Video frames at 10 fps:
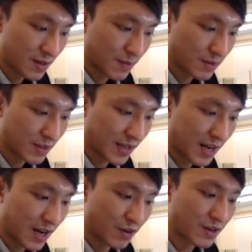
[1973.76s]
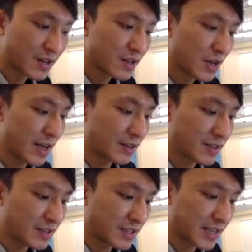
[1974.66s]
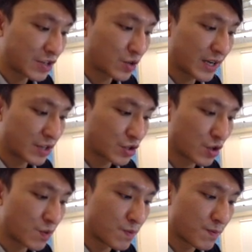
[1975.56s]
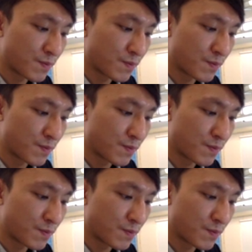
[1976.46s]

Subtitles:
Carboxylate ion. And this is actually a soap.